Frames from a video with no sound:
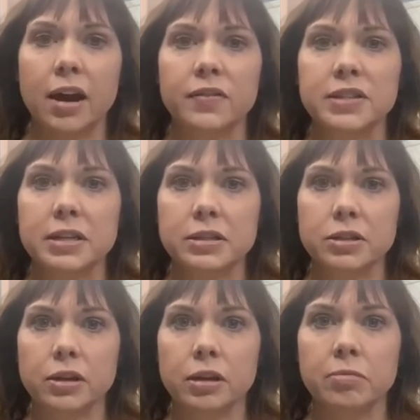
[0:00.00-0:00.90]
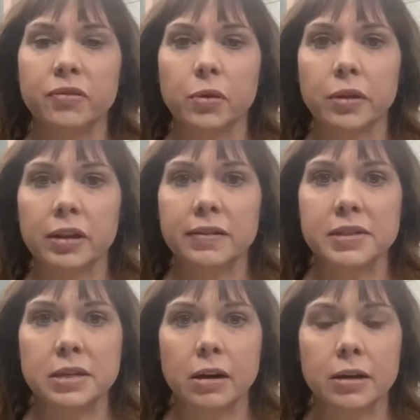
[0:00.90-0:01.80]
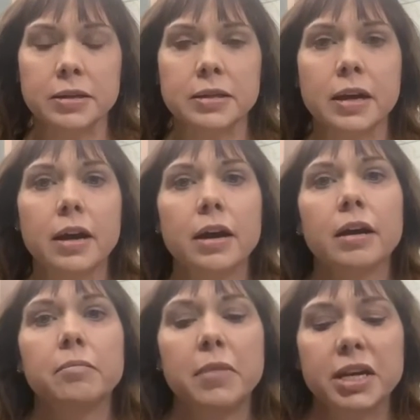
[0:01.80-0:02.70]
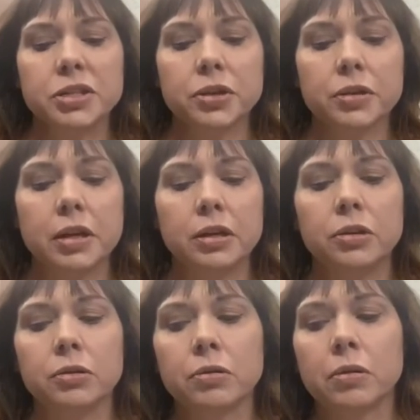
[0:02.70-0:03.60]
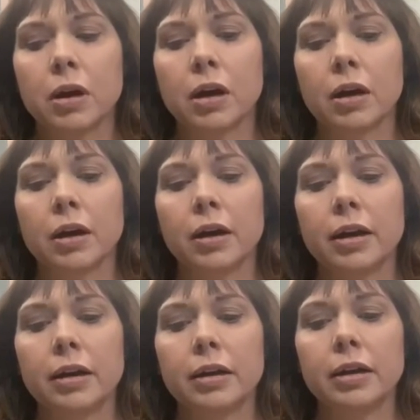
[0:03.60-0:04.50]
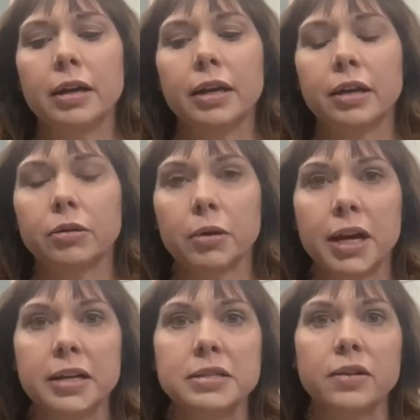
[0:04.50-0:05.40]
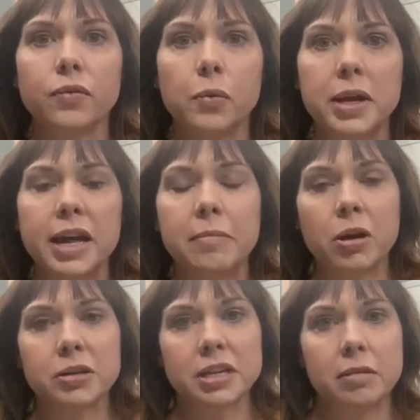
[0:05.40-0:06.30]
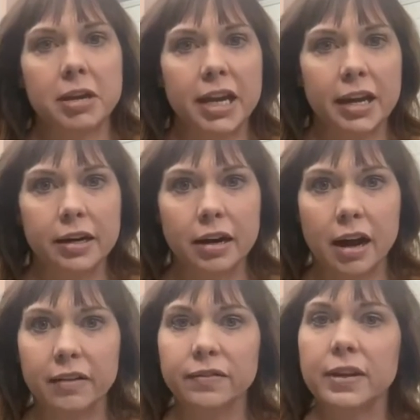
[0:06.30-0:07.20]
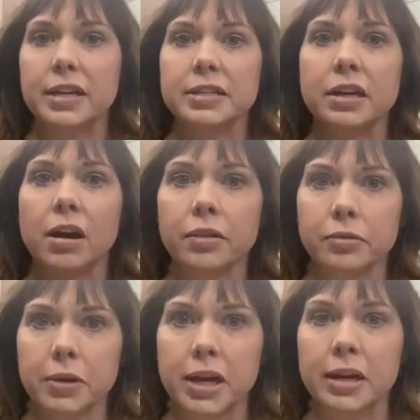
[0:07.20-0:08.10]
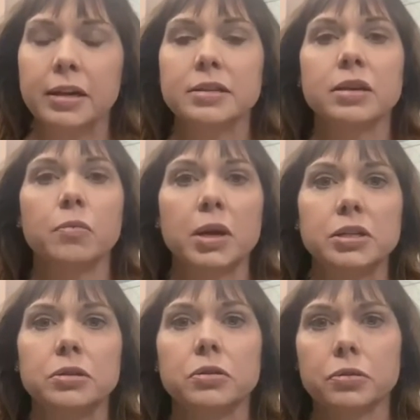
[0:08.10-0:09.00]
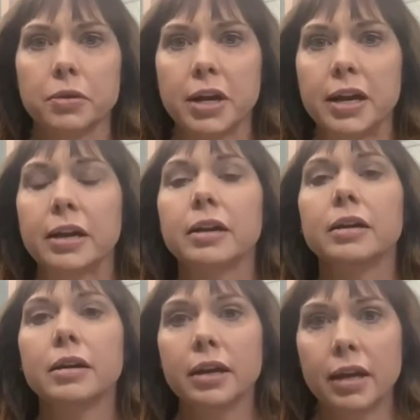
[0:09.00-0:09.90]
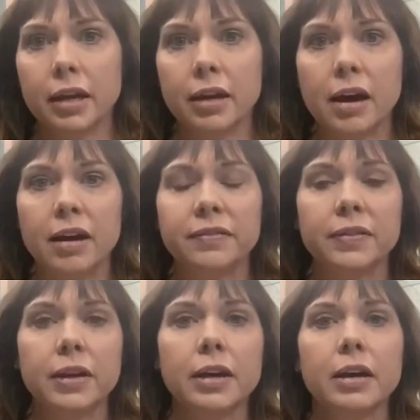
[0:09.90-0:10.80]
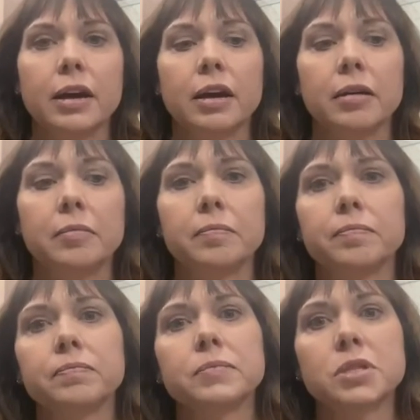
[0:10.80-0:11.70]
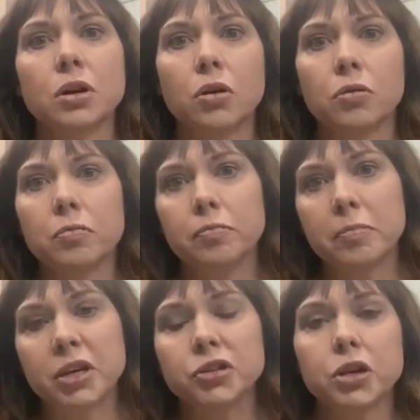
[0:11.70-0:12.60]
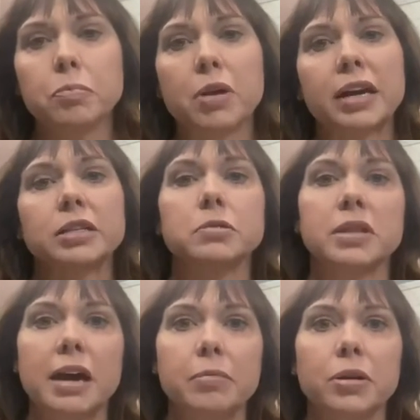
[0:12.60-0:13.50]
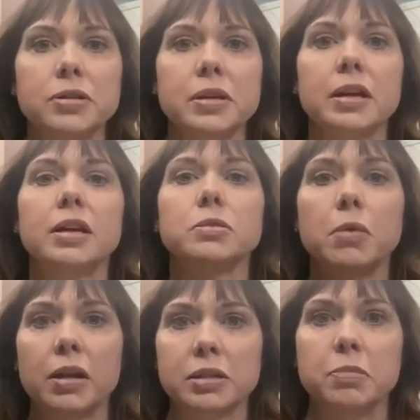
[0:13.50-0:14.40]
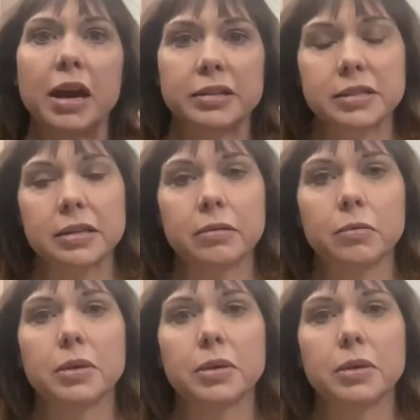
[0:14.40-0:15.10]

is concerned before the lift starts, make sure that you are in agreement of when that bar is going to be handed off. Is it on 3? Is it 1, 2, 3 handoff? So make sure you practice with that person as well as practicing with the